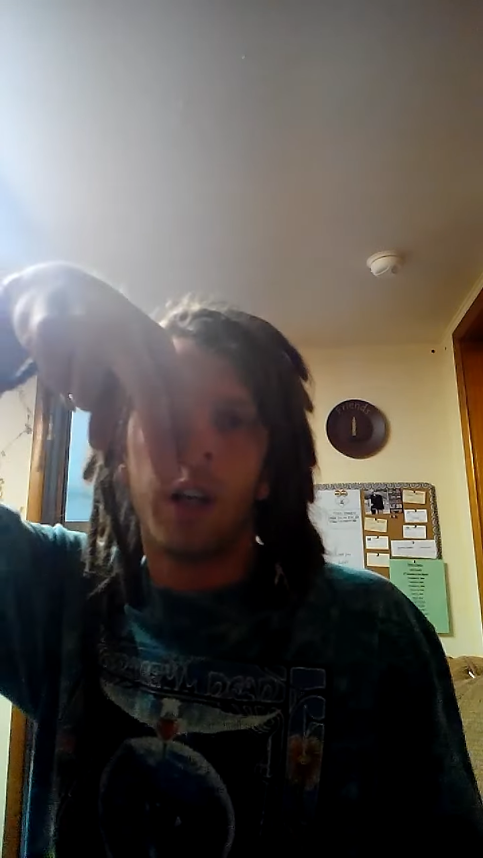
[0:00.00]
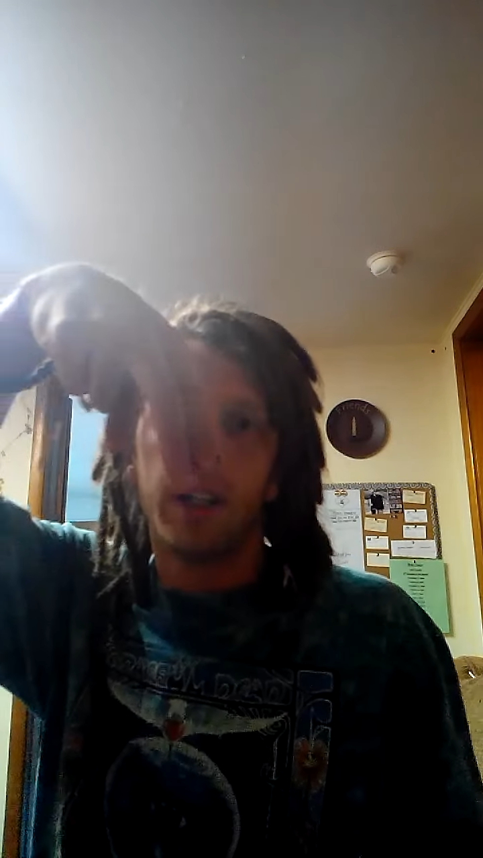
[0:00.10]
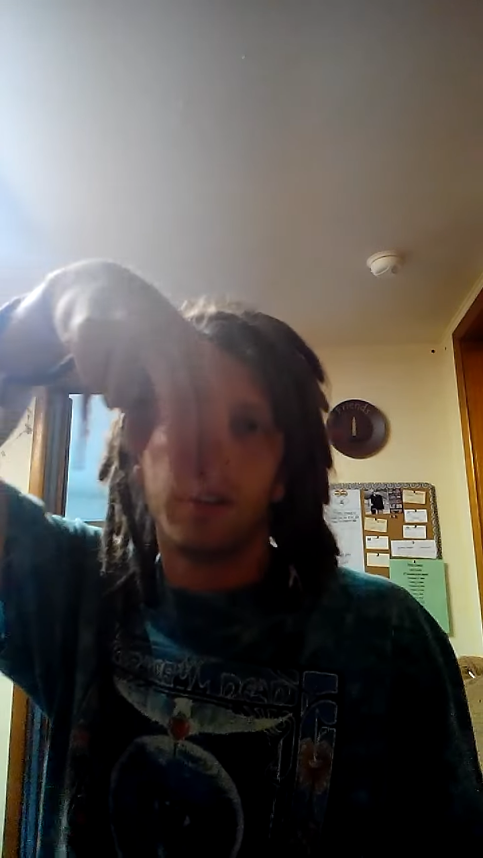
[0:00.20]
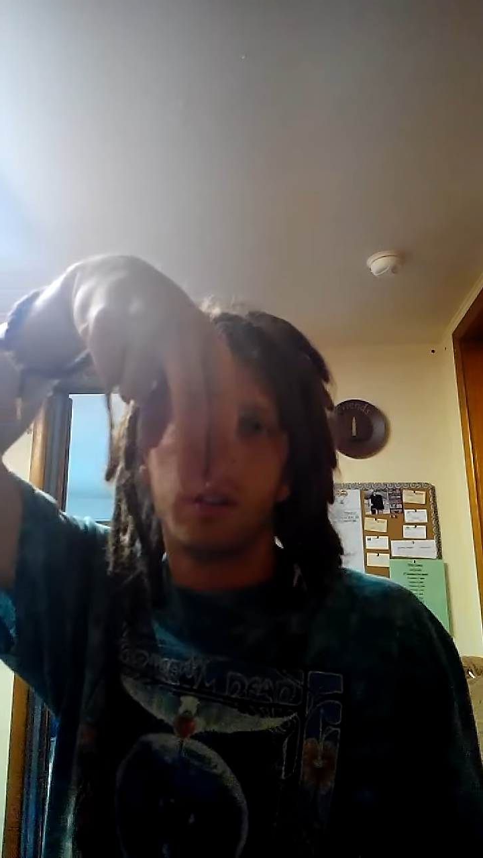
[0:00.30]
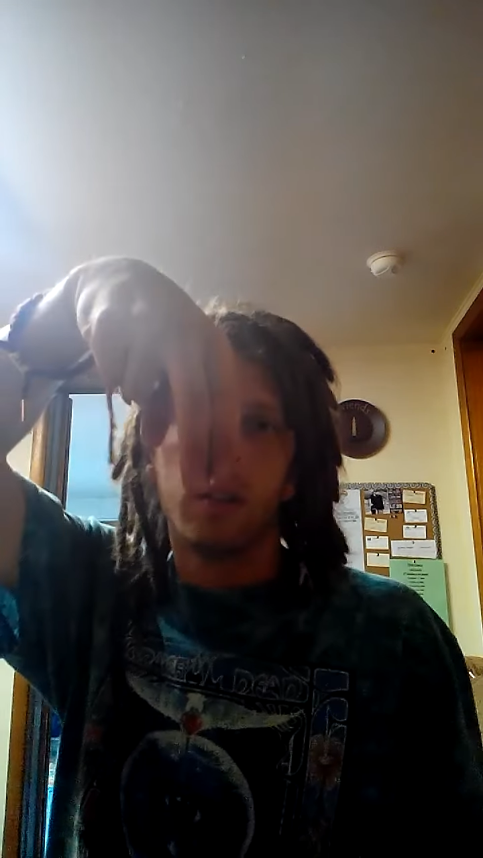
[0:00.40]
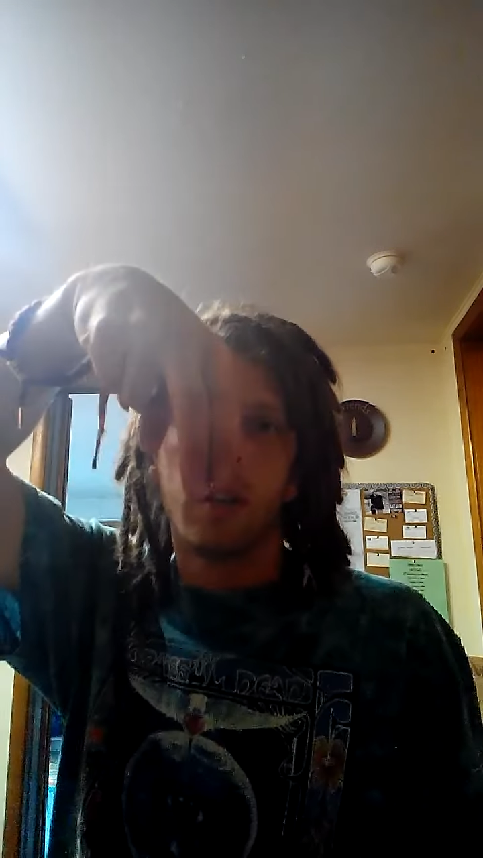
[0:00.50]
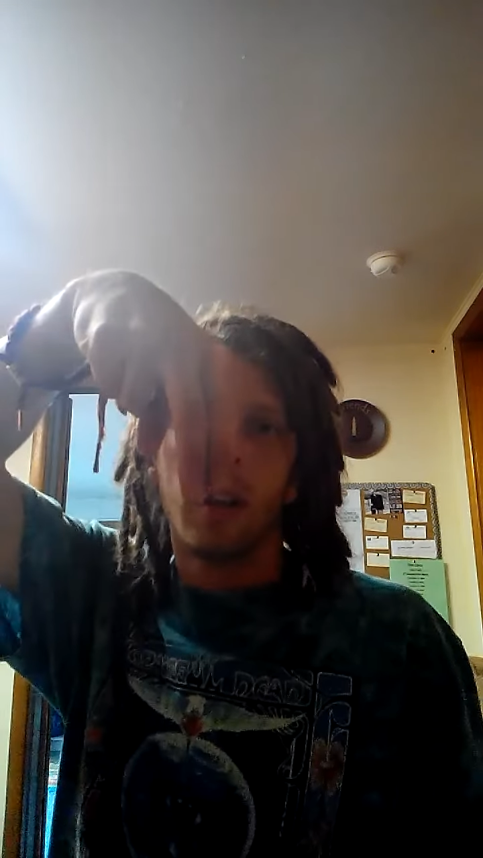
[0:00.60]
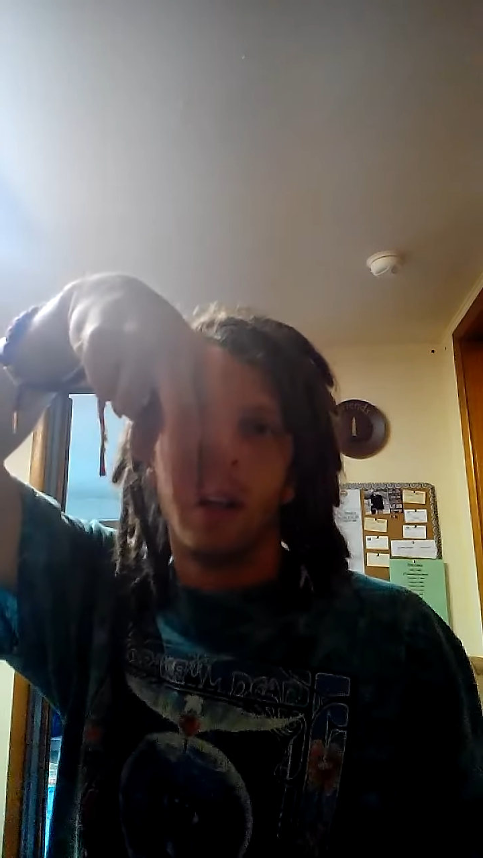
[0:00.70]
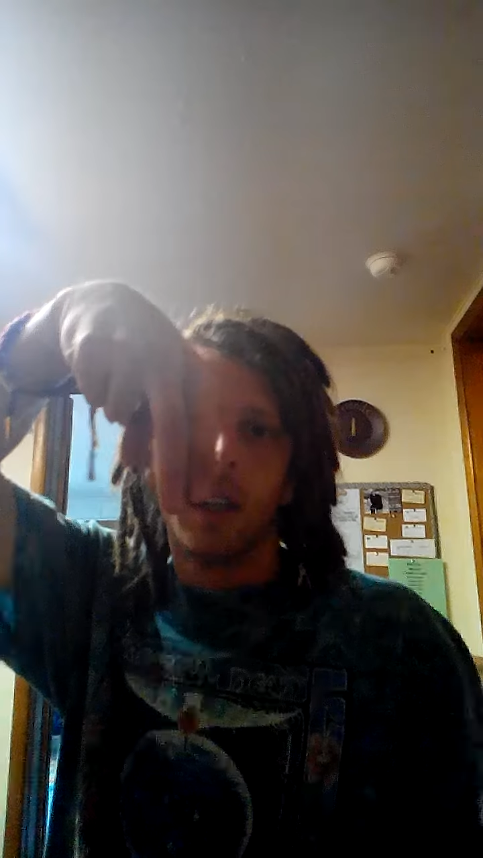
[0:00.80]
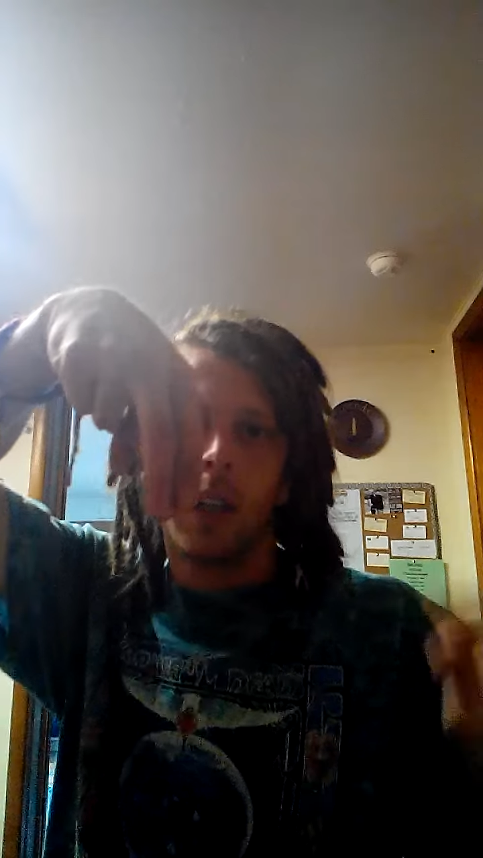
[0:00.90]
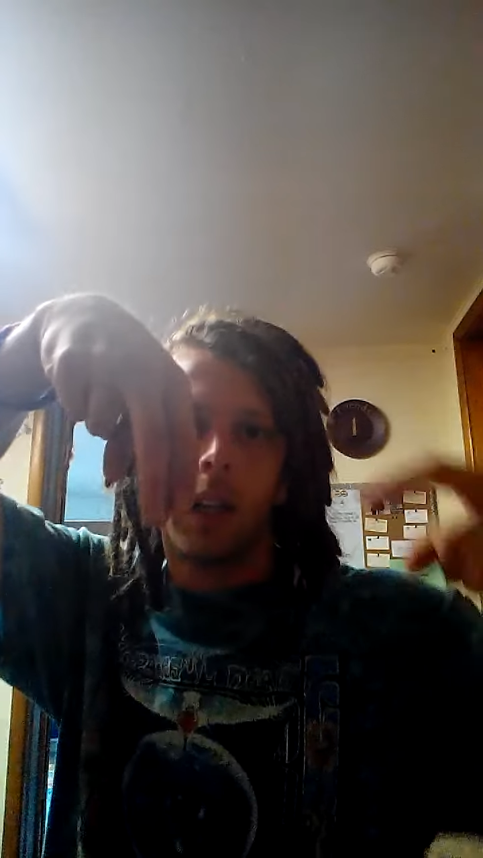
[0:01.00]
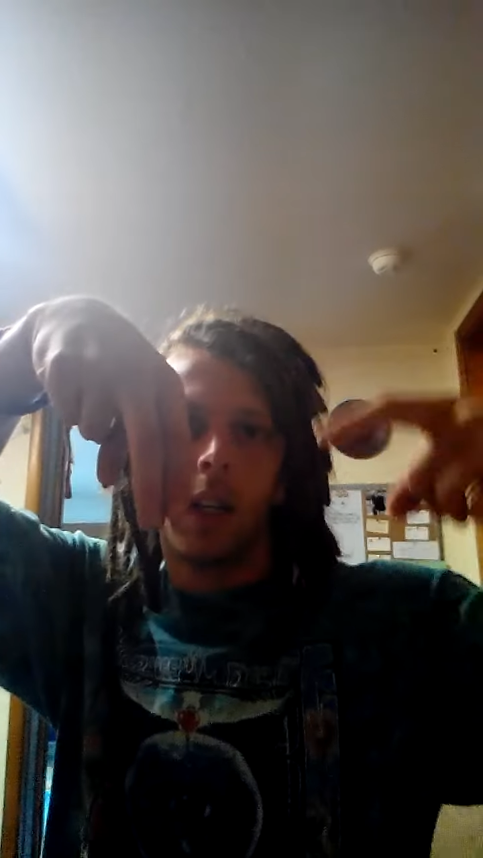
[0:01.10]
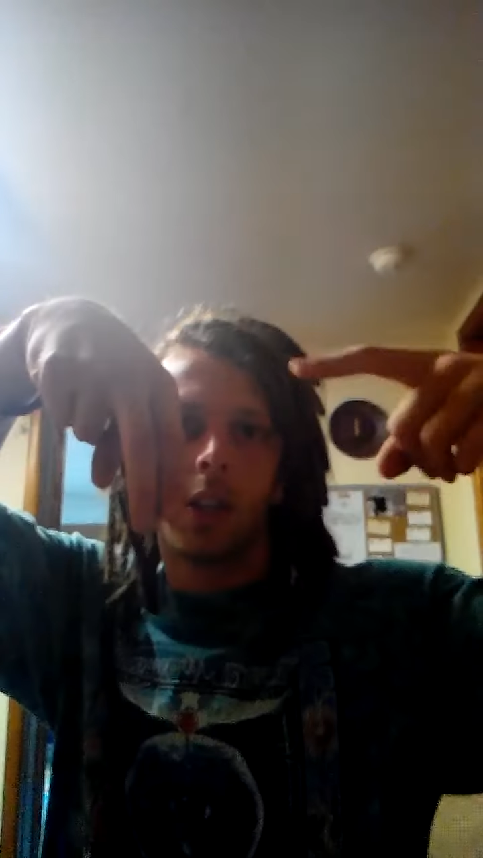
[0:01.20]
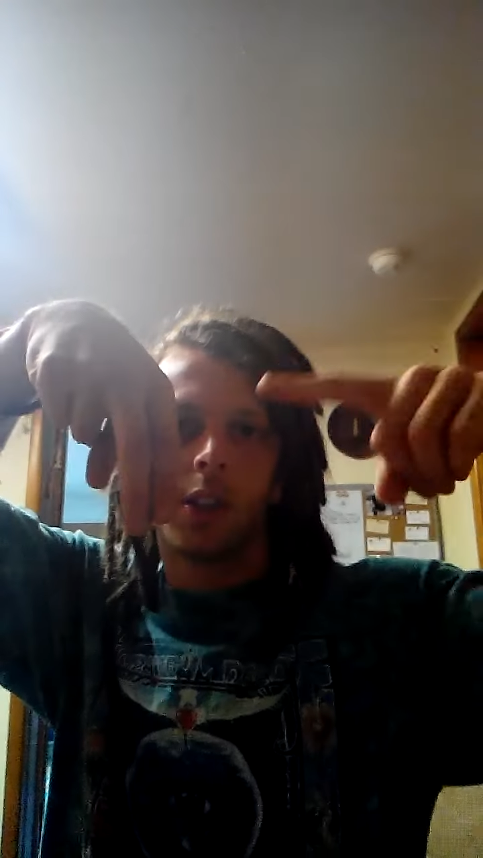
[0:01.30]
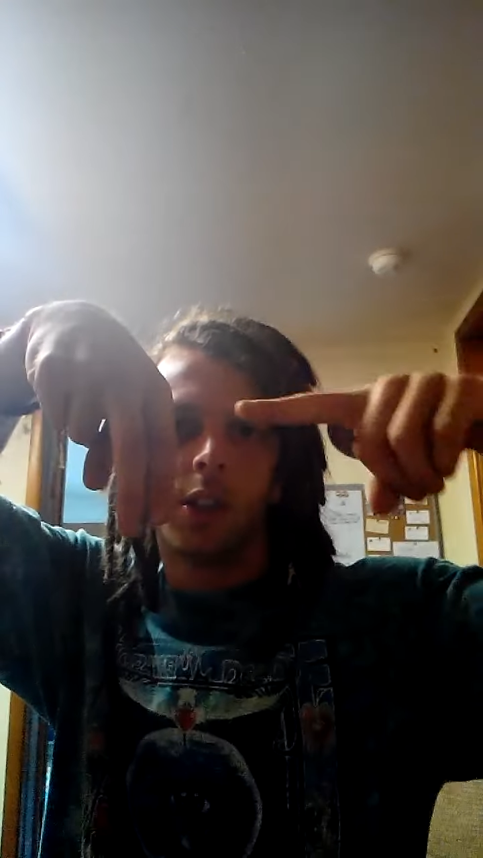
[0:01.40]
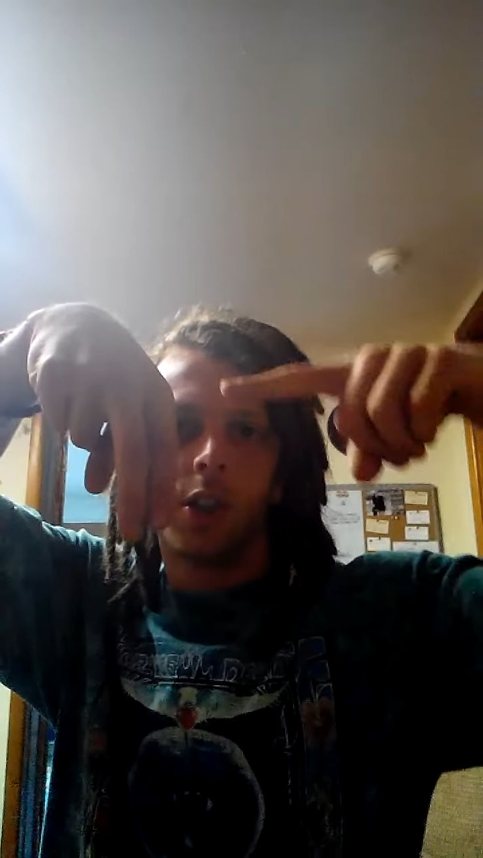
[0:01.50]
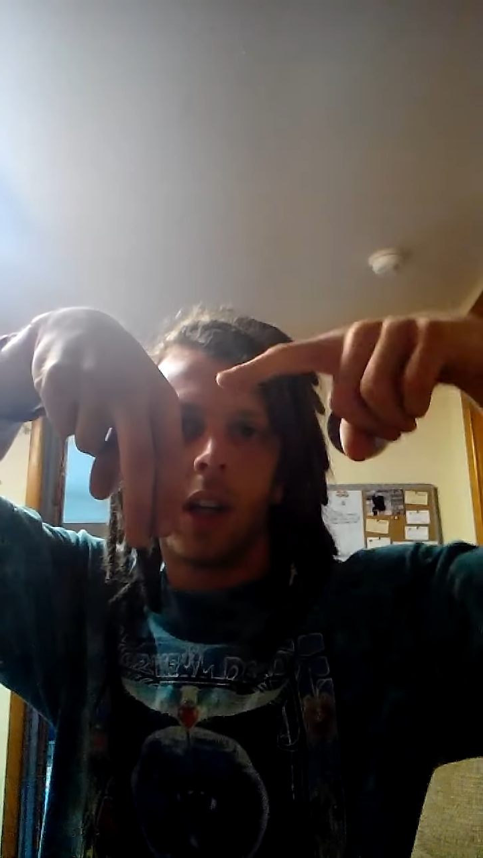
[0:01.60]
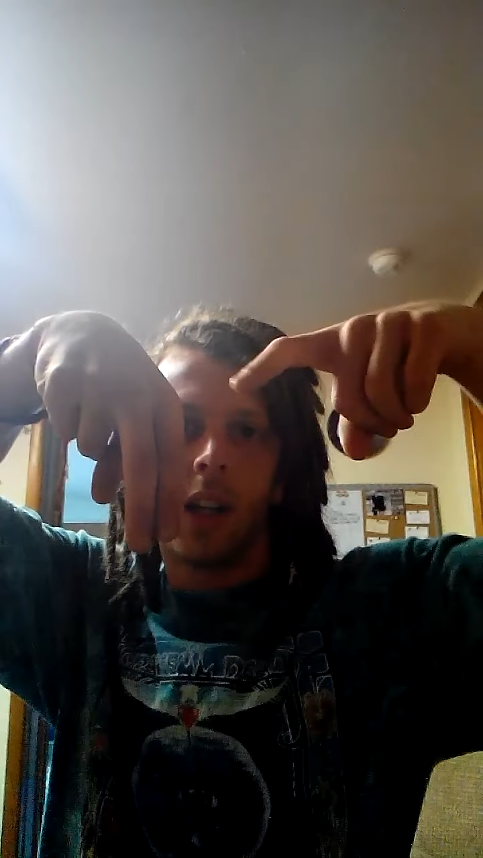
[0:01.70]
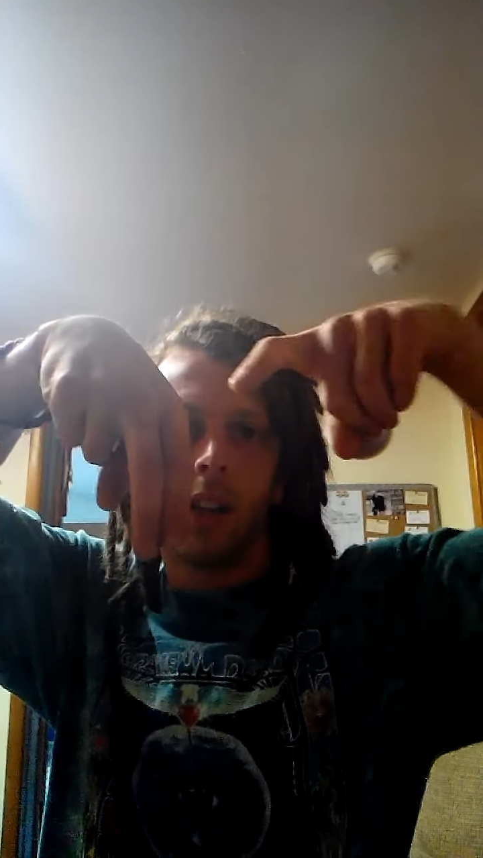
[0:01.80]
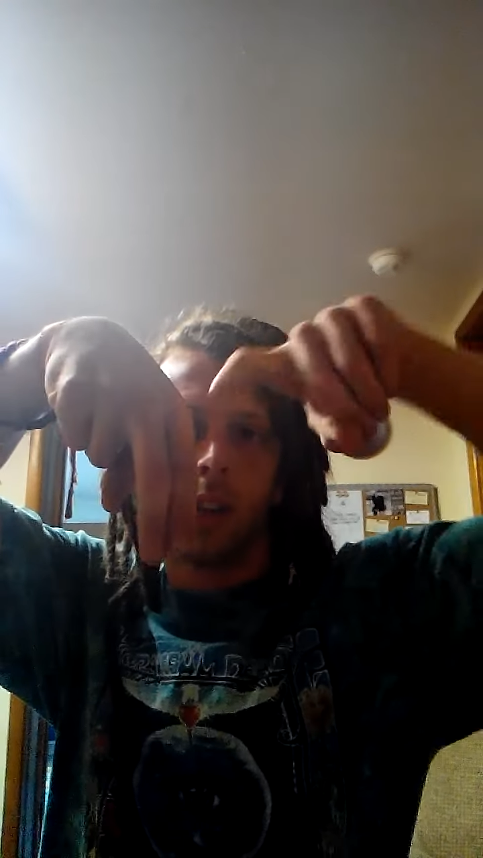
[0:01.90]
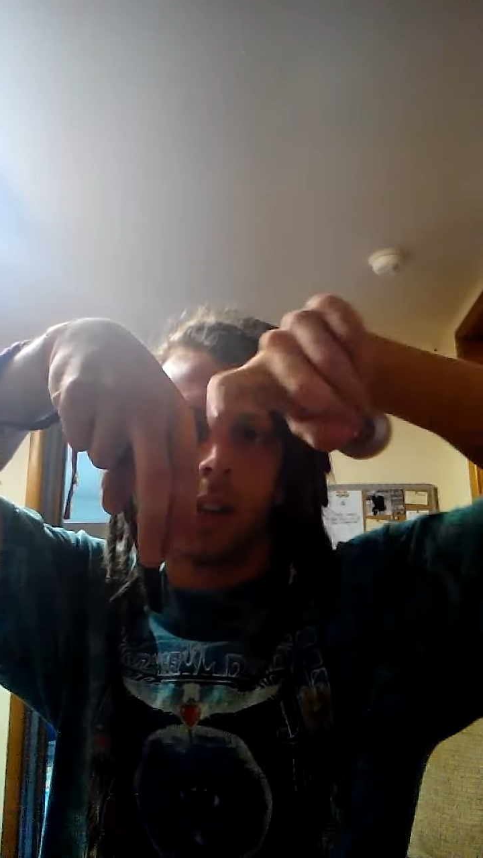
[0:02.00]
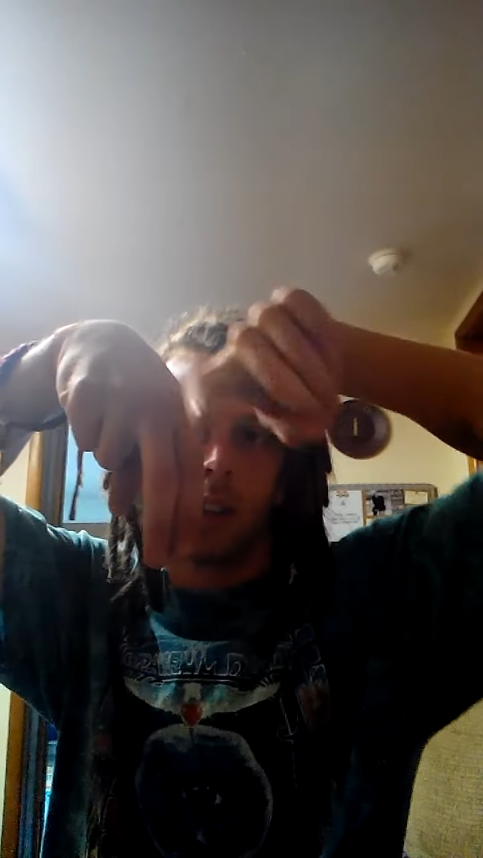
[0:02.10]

right? And here's the dread